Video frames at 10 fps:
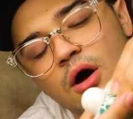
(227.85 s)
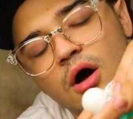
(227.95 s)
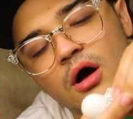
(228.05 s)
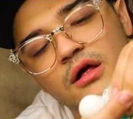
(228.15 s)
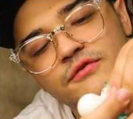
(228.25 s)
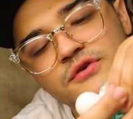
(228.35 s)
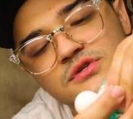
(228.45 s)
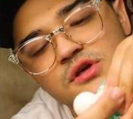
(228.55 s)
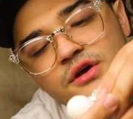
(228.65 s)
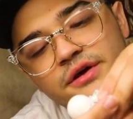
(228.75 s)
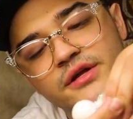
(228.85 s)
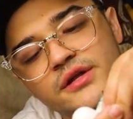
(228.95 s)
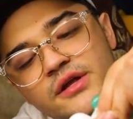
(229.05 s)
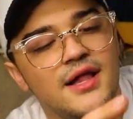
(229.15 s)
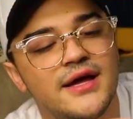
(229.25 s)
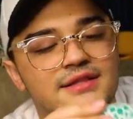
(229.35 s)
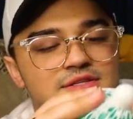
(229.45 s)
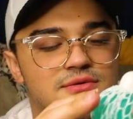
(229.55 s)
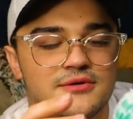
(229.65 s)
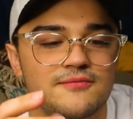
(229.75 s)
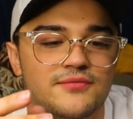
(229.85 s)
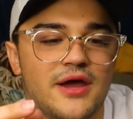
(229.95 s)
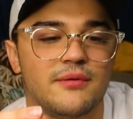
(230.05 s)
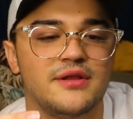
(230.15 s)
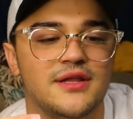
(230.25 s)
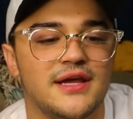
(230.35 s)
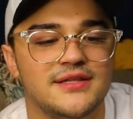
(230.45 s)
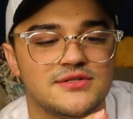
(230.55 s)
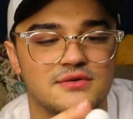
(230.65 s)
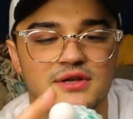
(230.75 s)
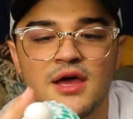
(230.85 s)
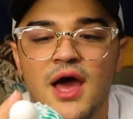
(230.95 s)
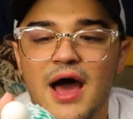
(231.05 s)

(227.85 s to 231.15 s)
Oh, that feels good. I like this one. I really like this one.